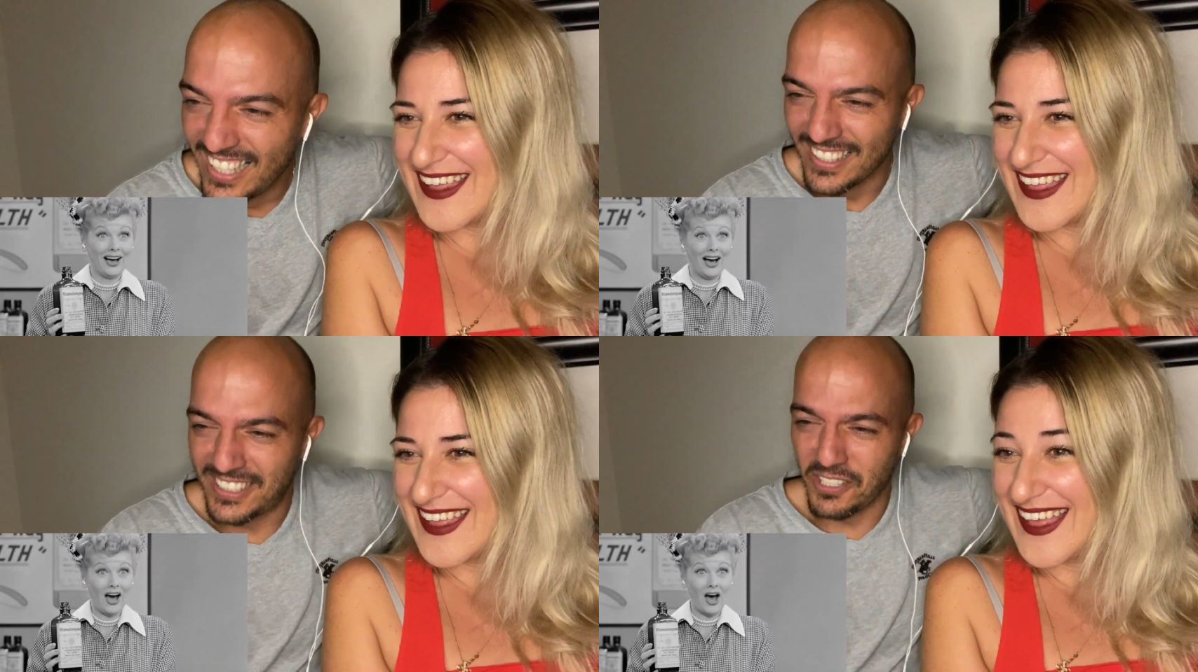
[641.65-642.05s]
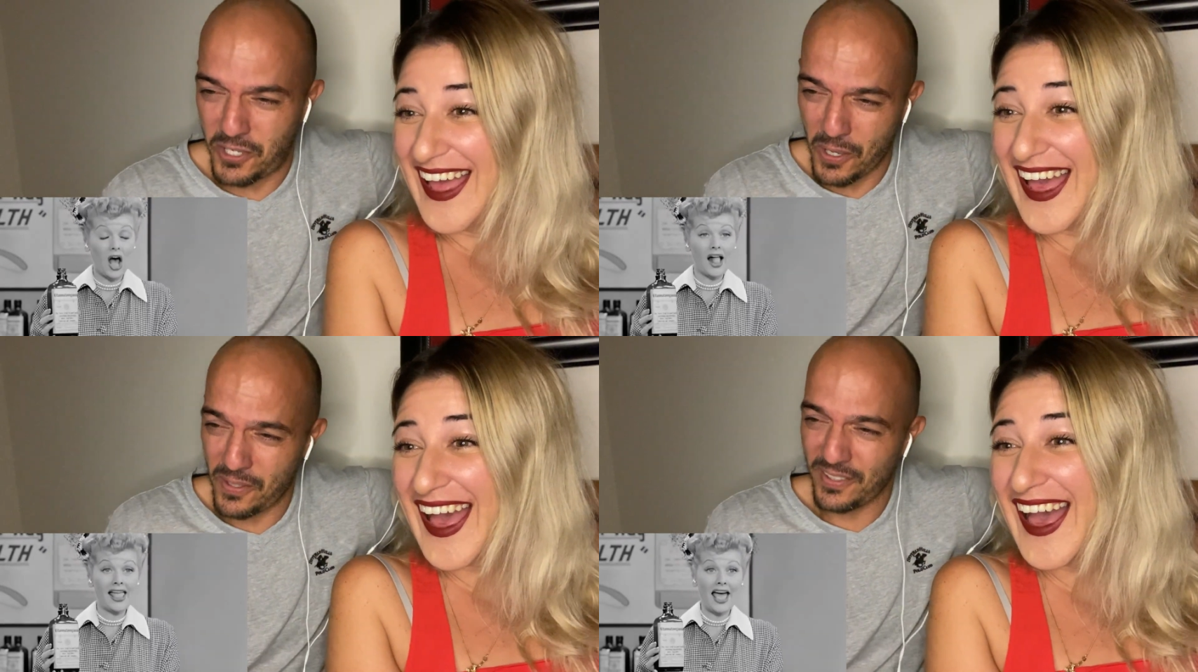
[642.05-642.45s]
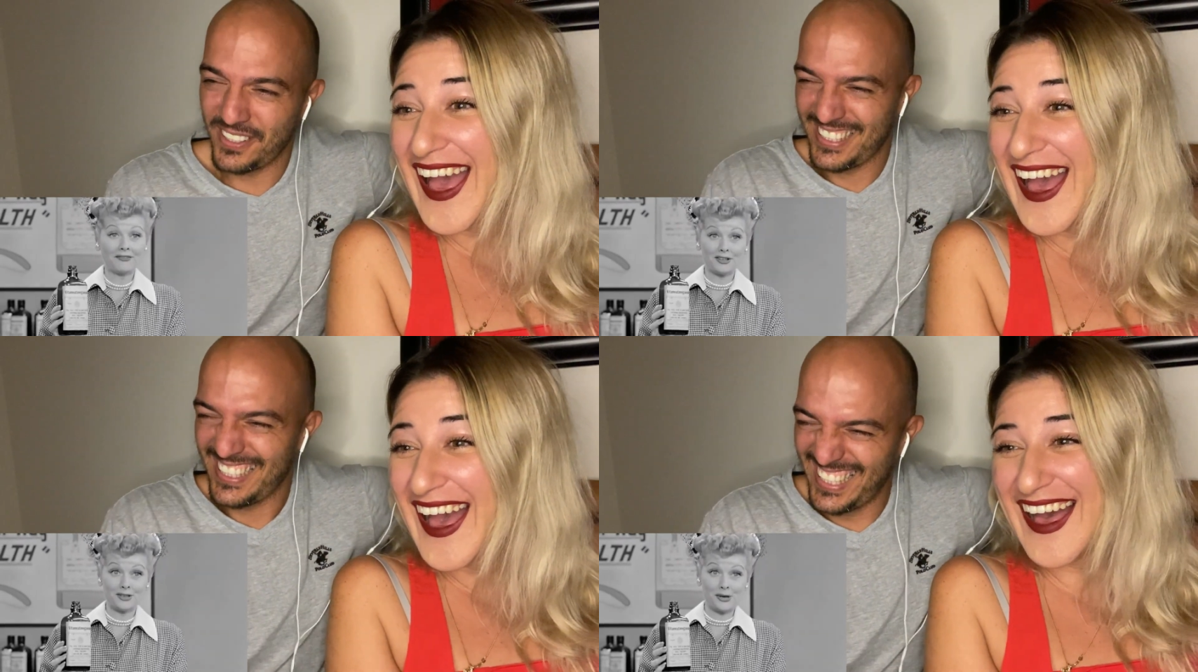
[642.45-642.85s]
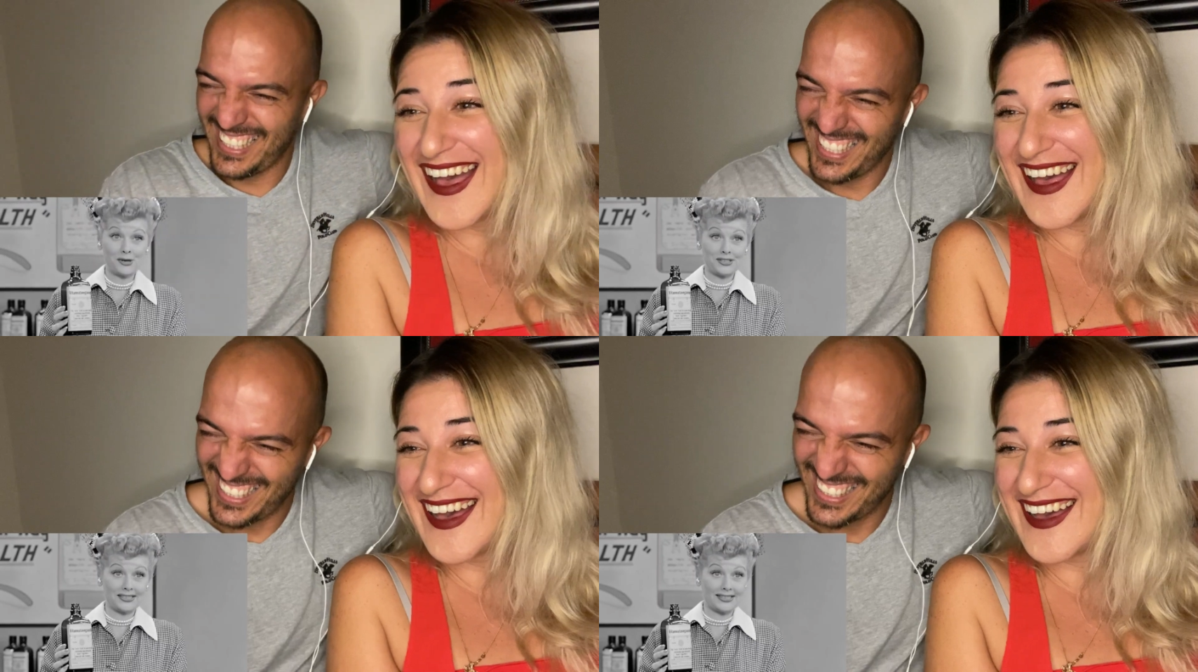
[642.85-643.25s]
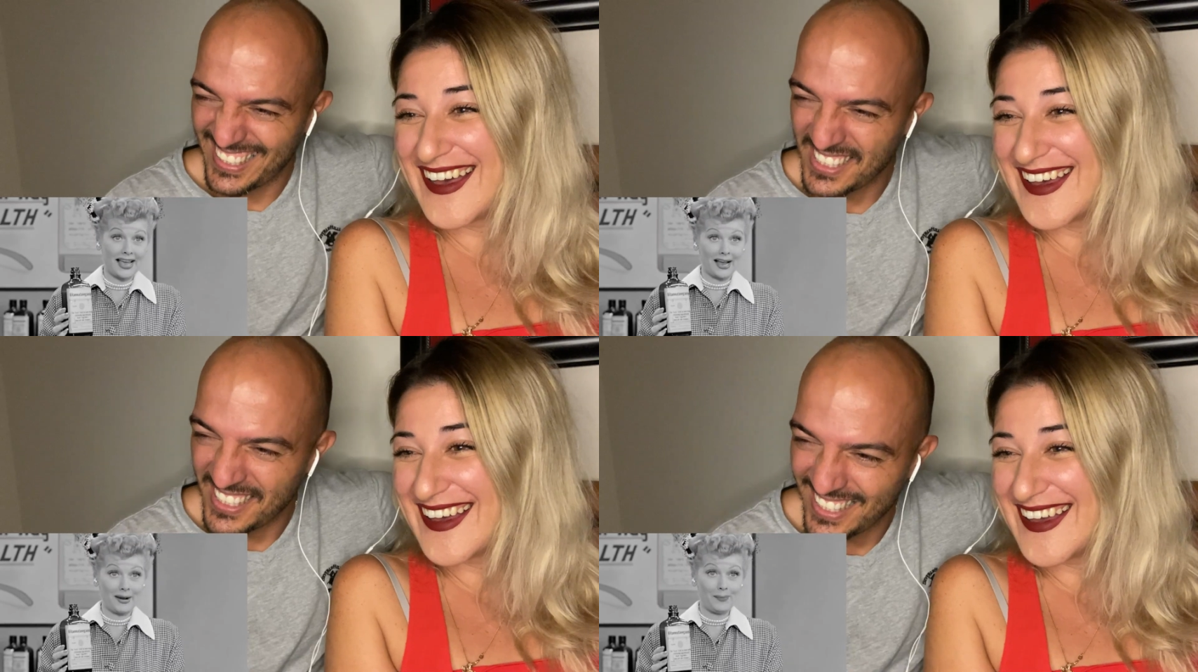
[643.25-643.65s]
Speaker 1: All I have to do is
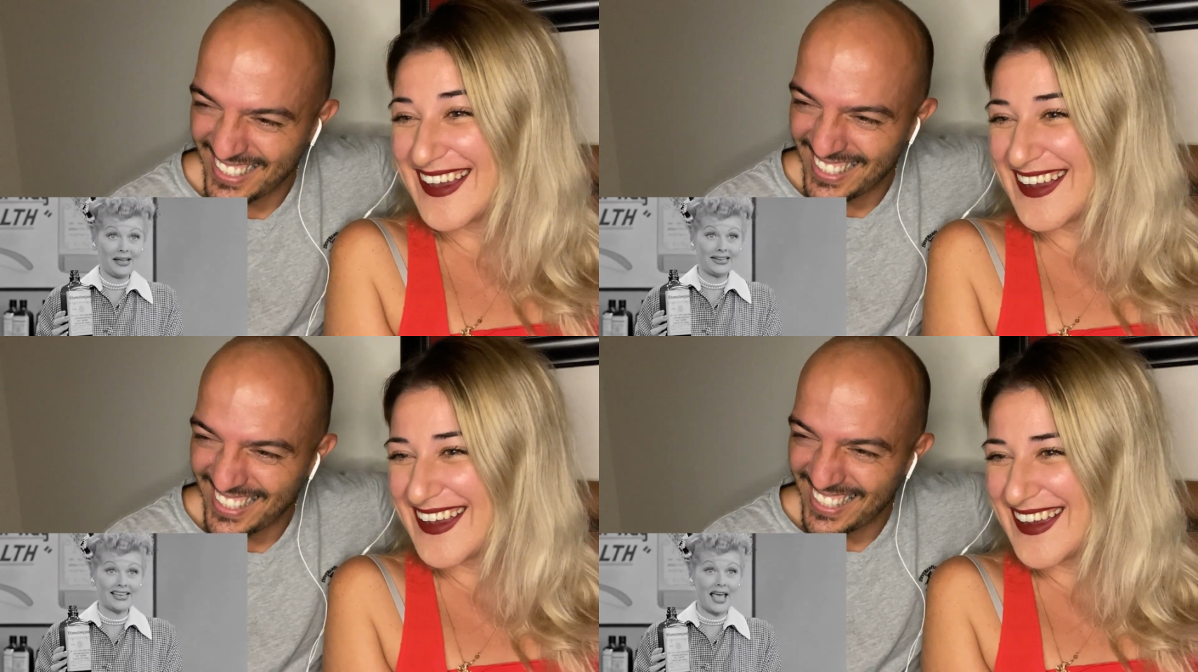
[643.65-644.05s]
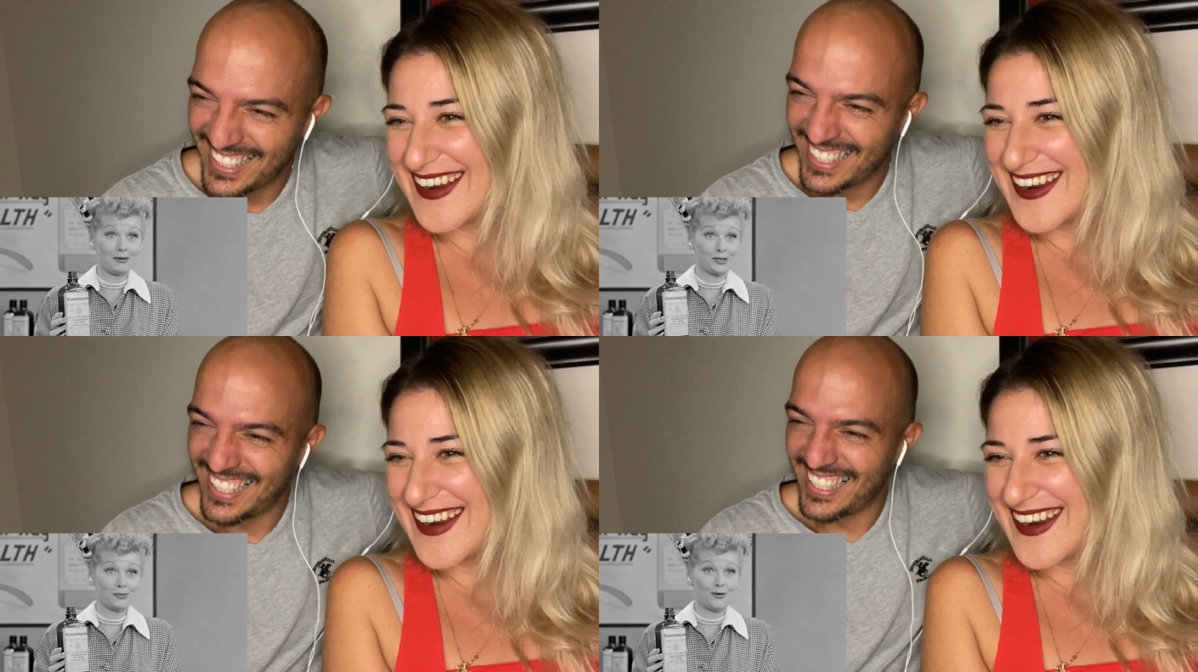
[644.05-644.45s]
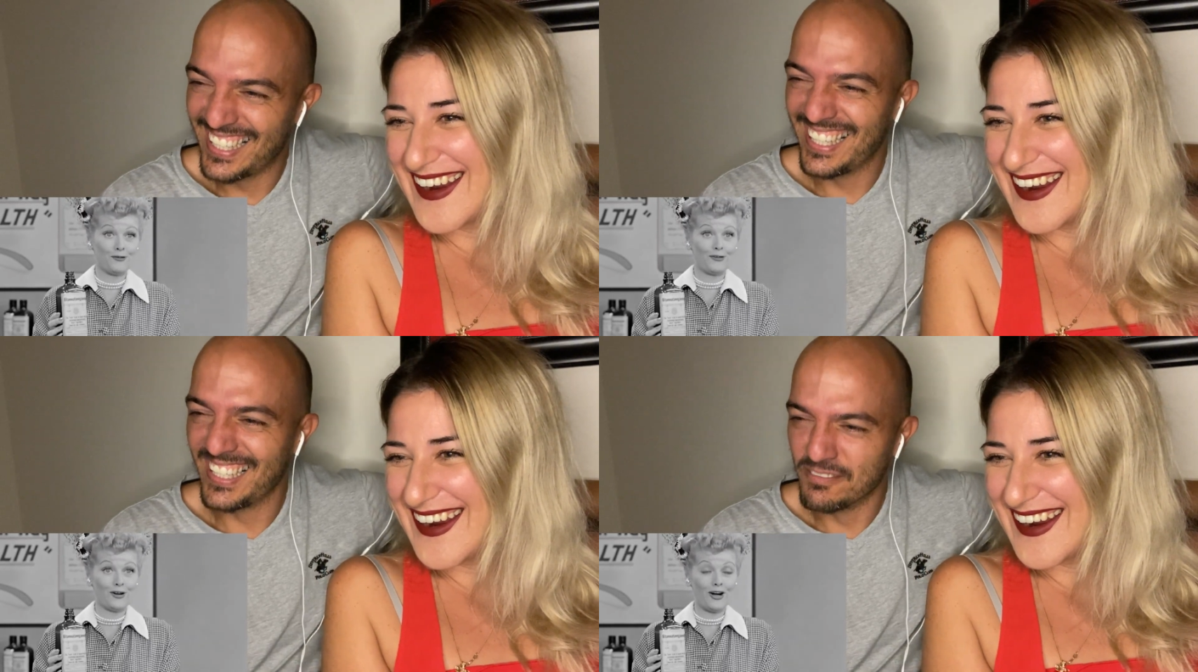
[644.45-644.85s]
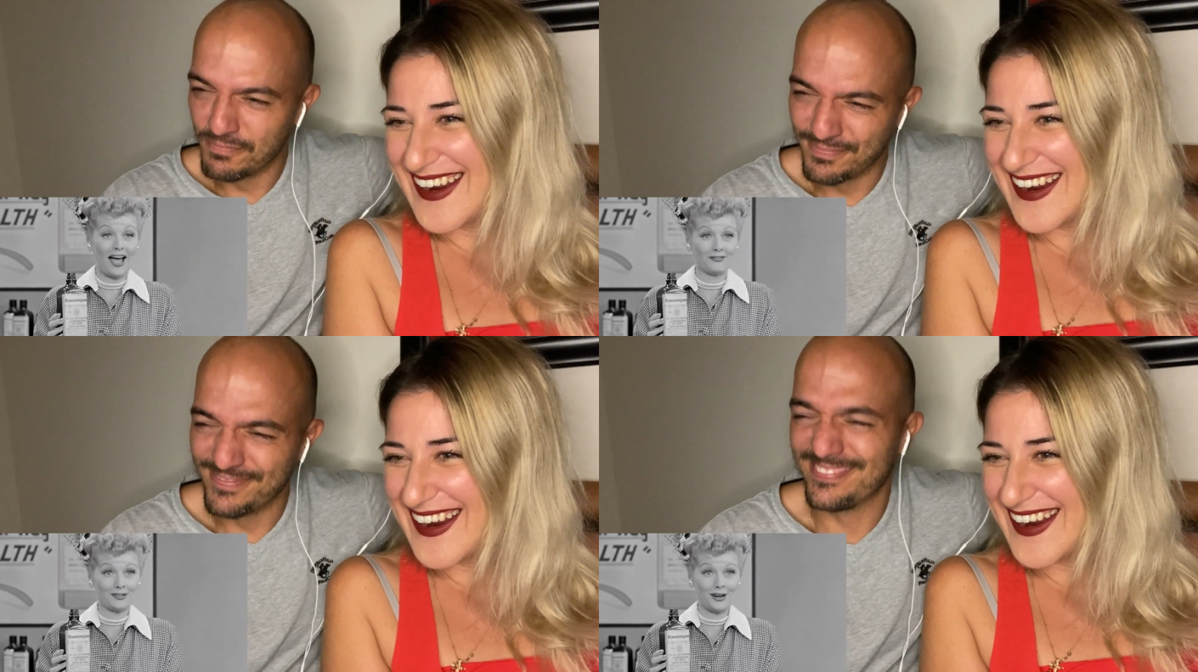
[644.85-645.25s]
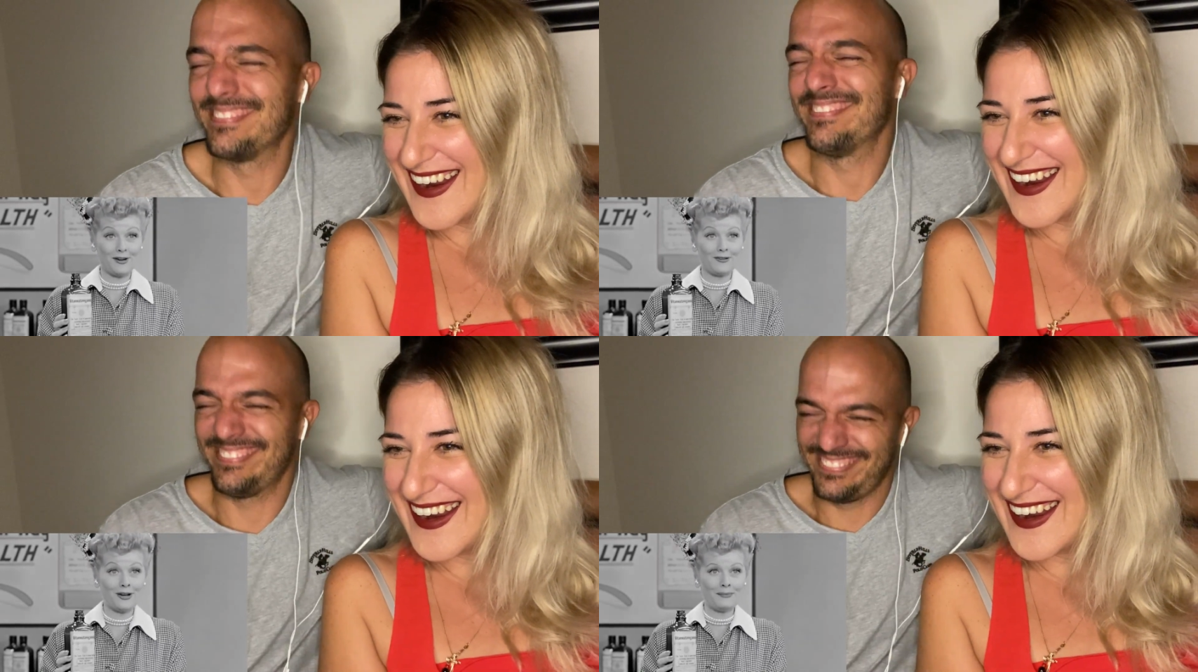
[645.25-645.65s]
take a big tablespoonful
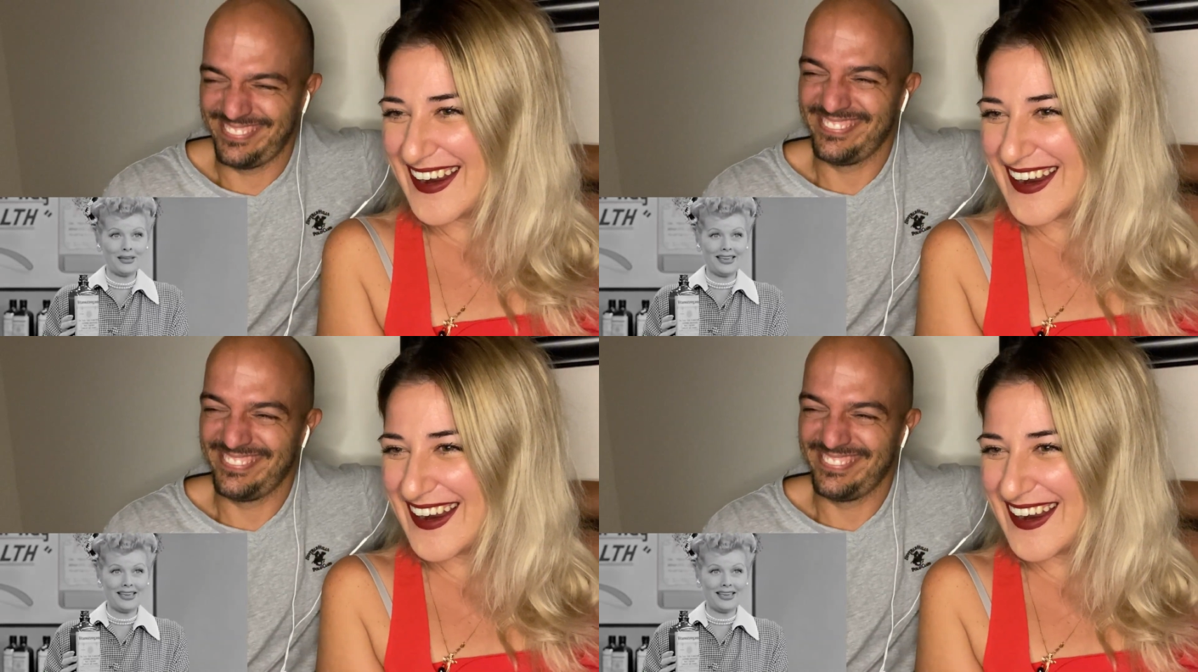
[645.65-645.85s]
after every